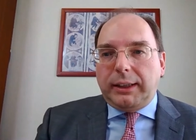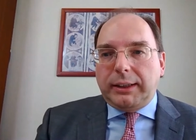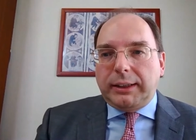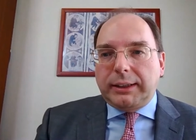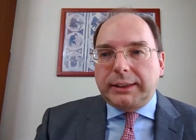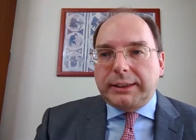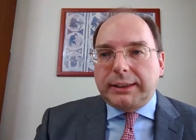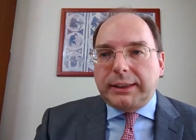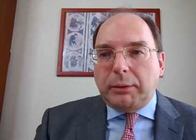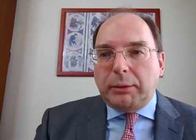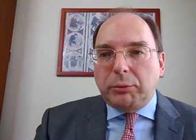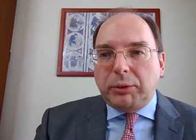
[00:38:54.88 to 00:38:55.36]

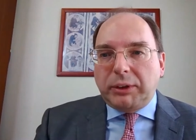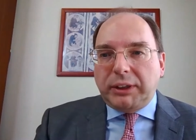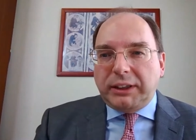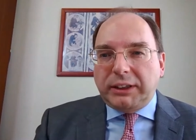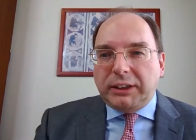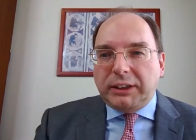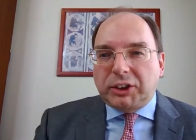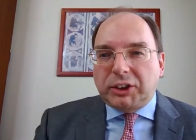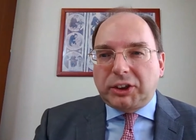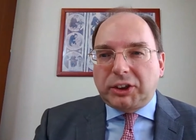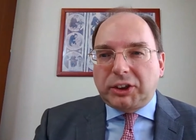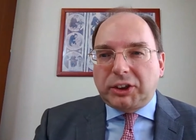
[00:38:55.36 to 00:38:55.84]
Someone in
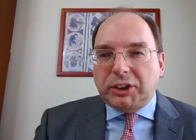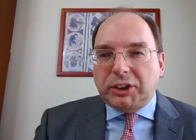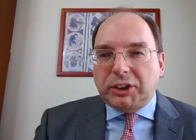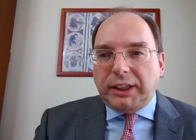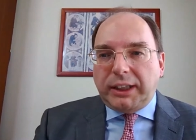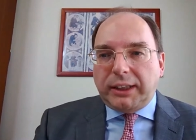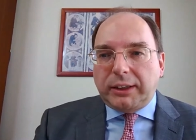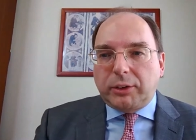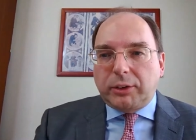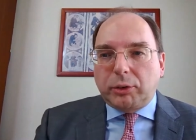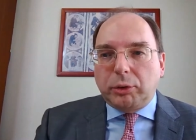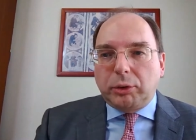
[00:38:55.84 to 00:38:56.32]
the
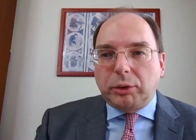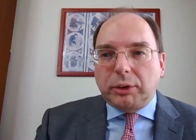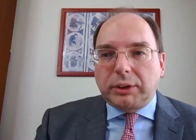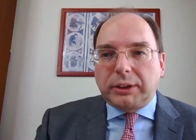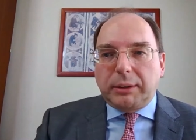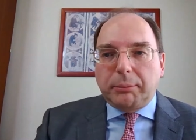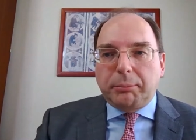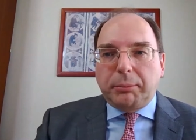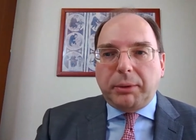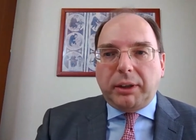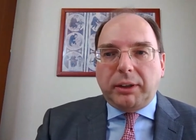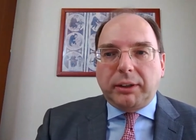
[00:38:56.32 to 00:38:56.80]
chat
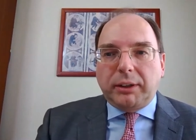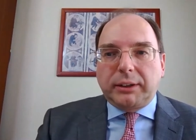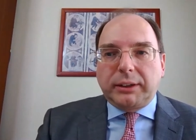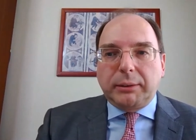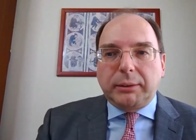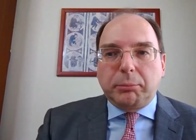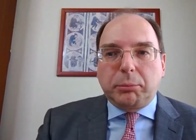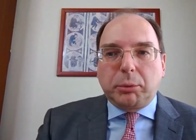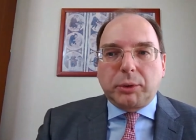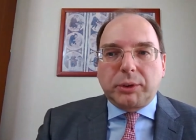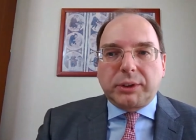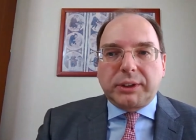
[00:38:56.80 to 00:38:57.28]
talked about
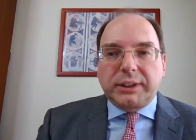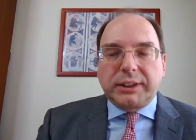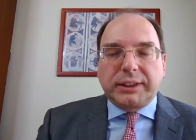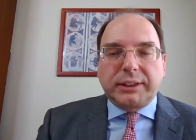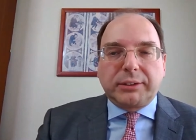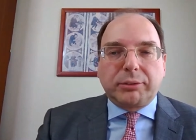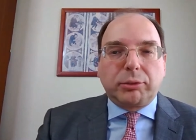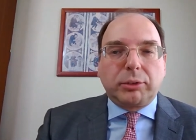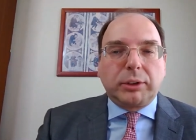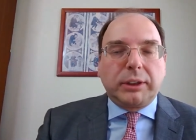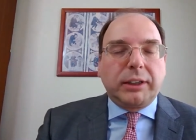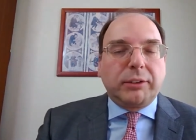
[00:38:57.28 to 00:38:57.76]
the importance
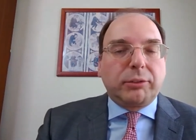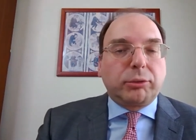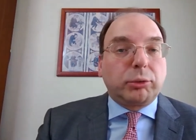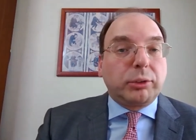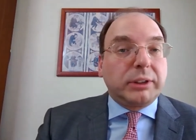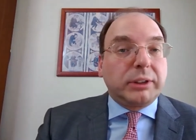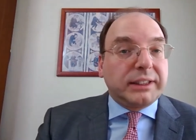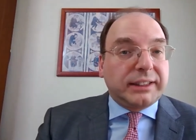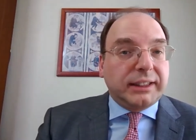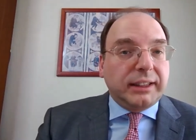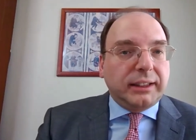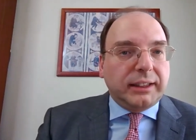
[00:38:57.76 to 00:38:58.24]
of
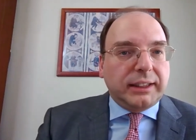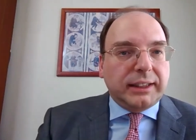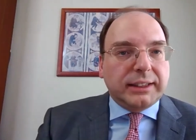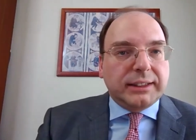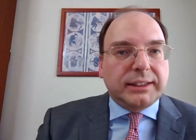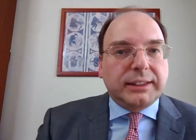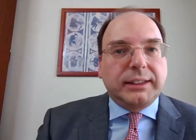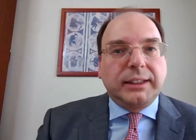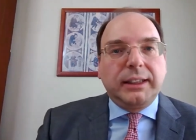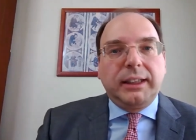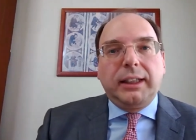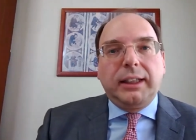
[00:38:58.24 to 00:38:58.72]

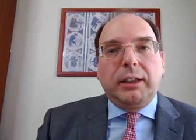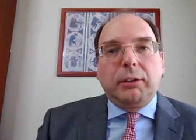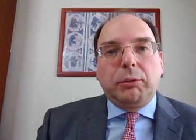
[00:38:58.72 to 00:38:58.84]
resilience.